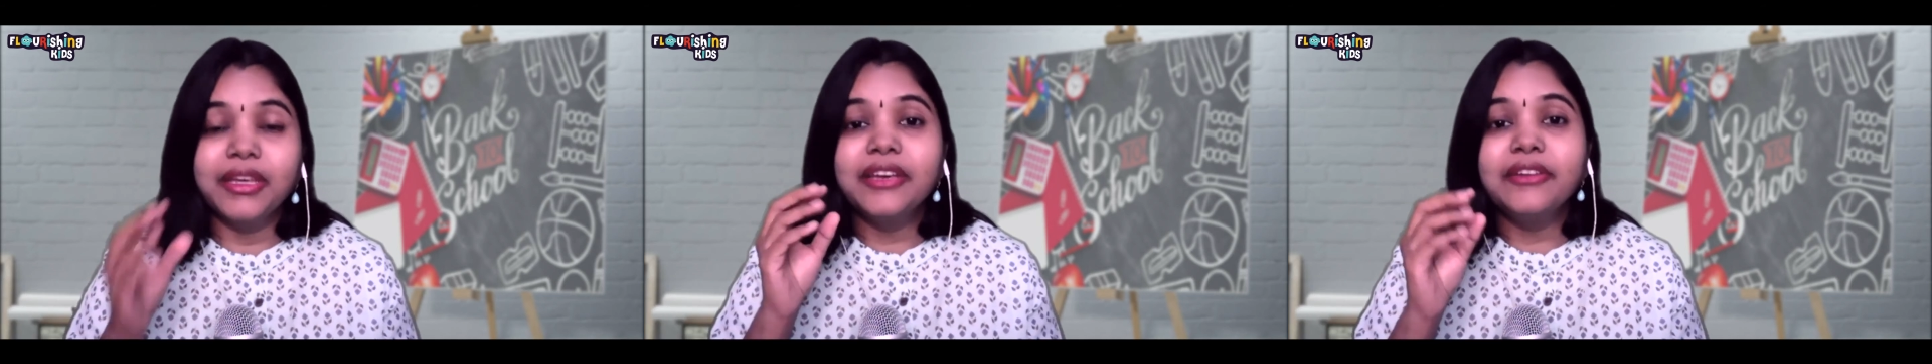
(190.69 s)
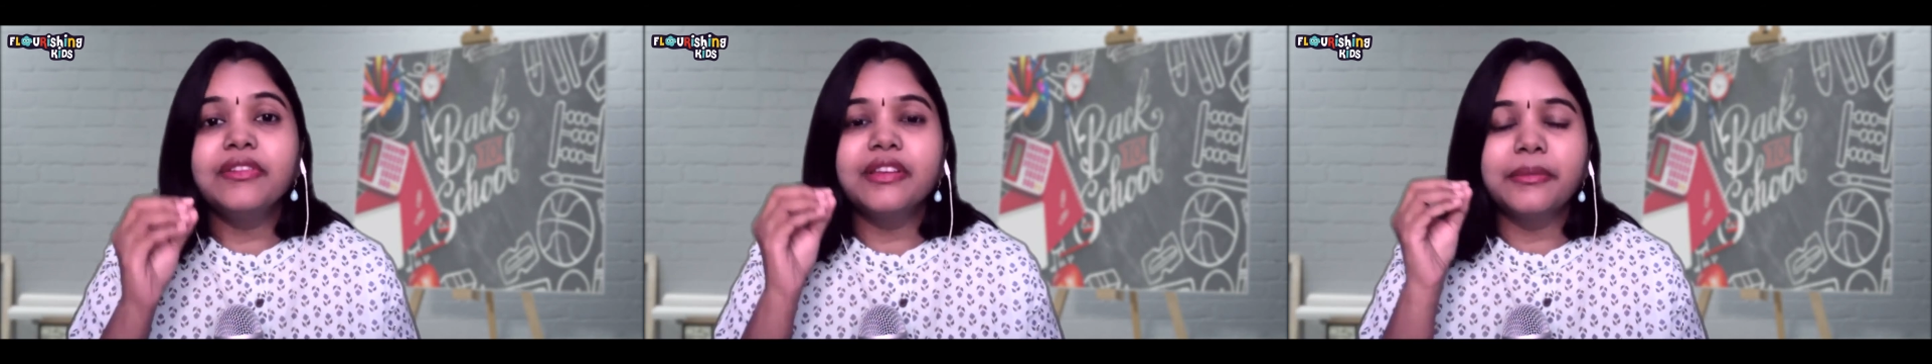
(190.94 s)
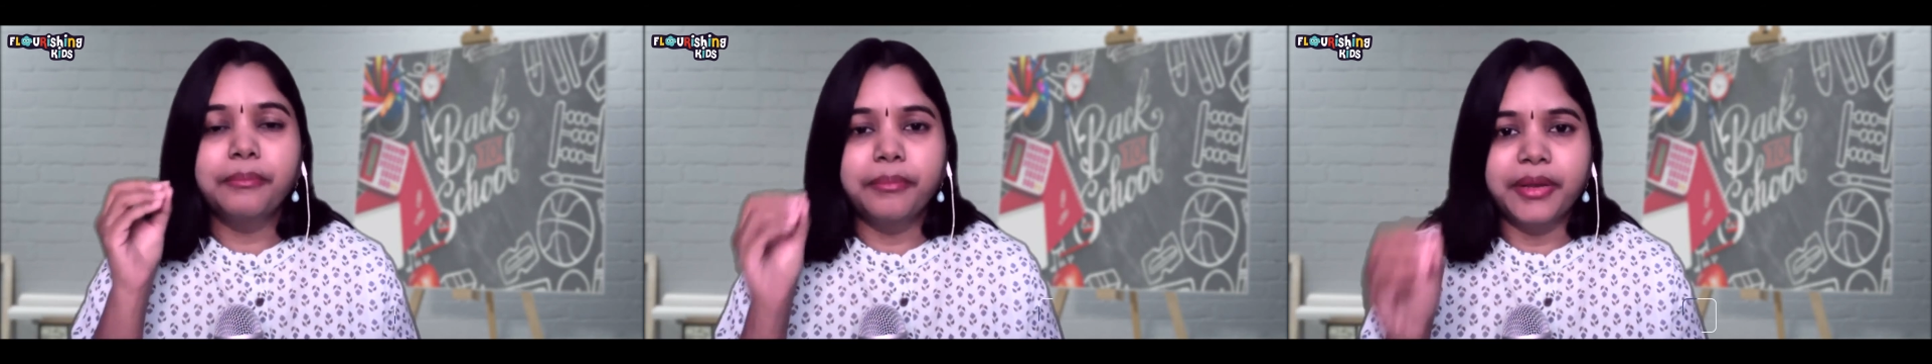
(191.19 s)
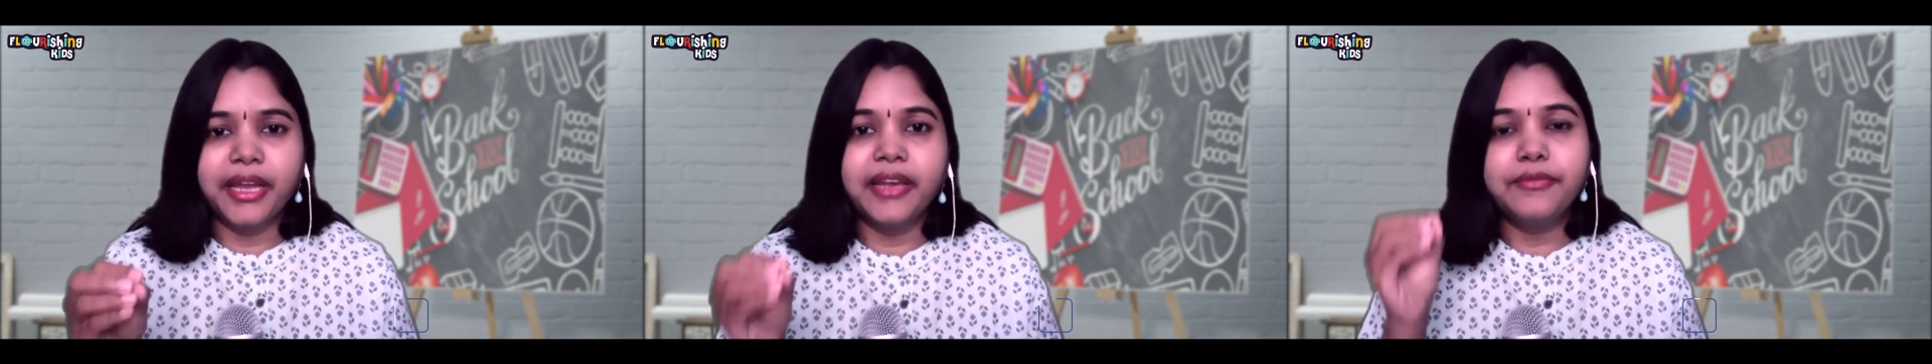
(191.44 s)
give some
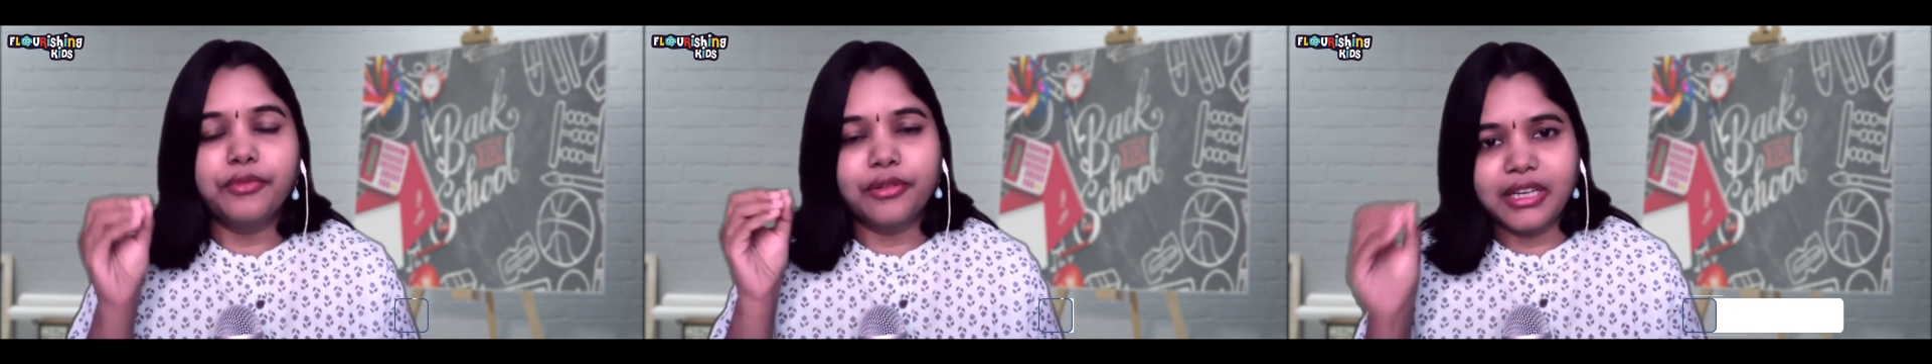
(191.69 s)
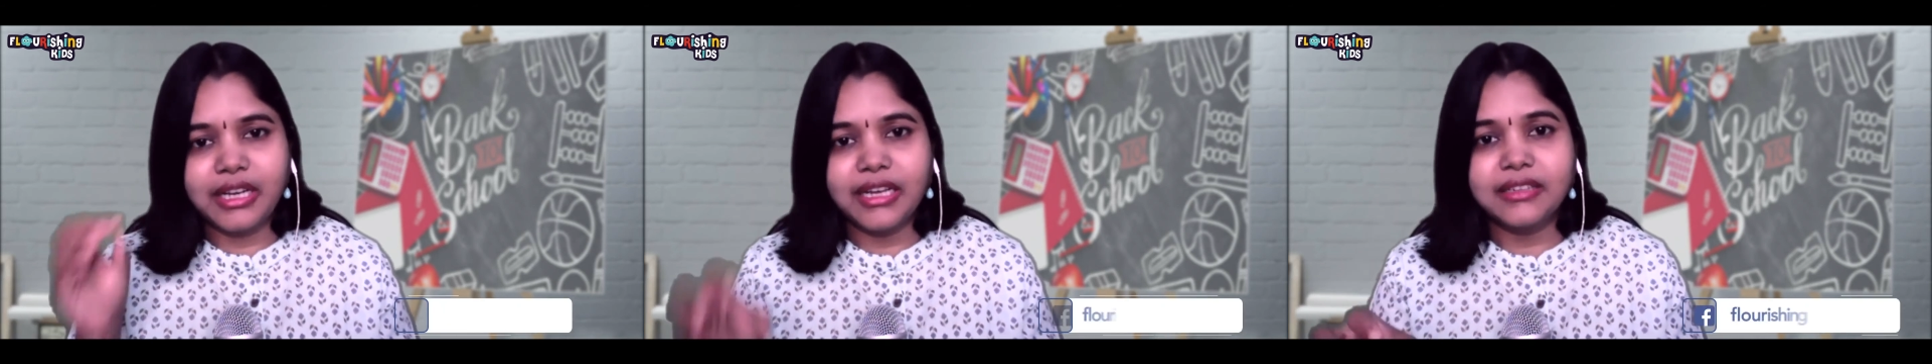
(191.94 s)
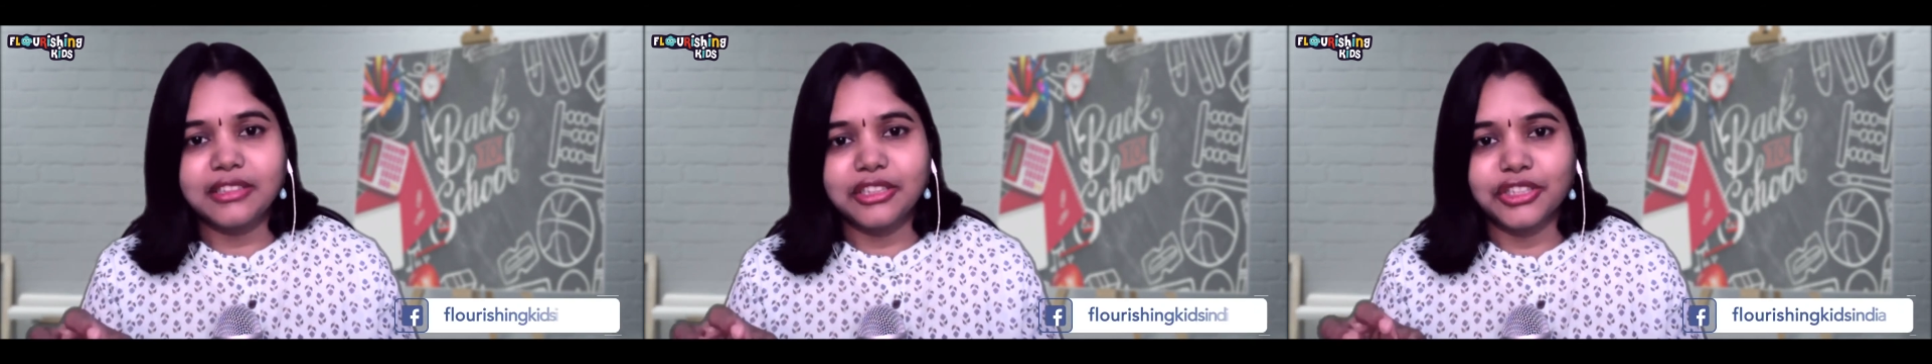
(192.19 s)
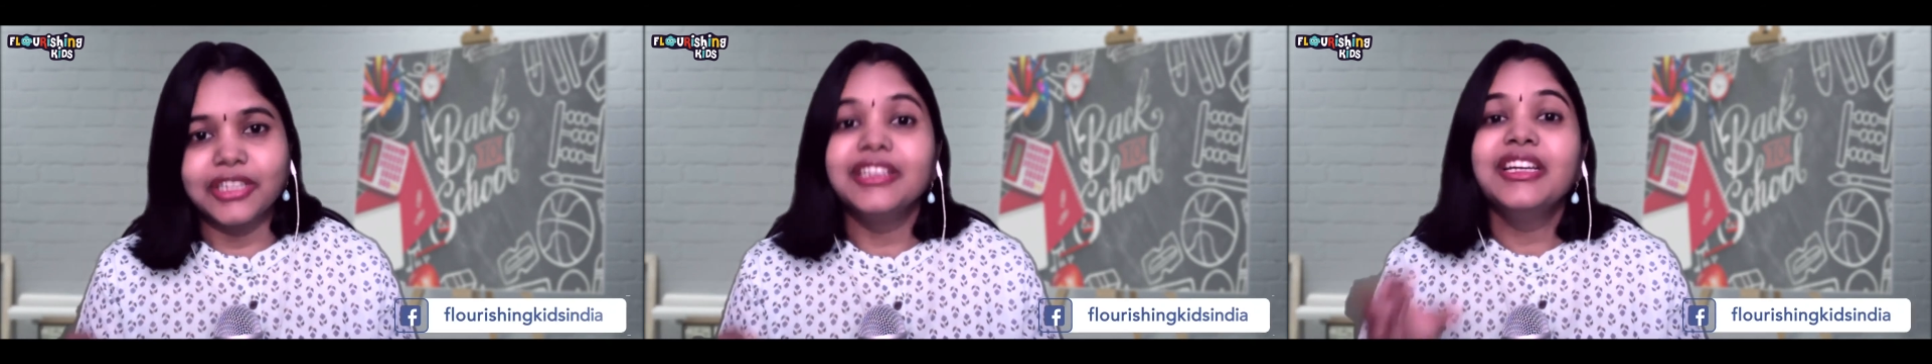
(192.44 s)
break for relaxation.